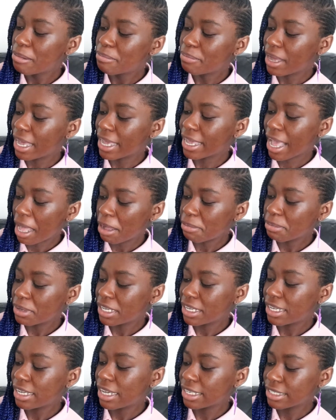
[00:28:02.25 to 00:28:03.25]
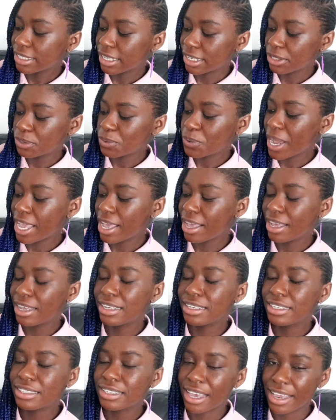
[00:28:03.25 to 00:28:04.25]
by Ama
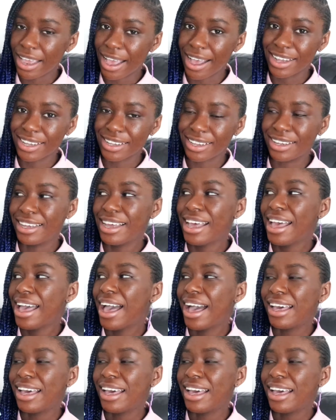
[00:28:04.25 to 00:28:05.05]
Asantewaa Diaka,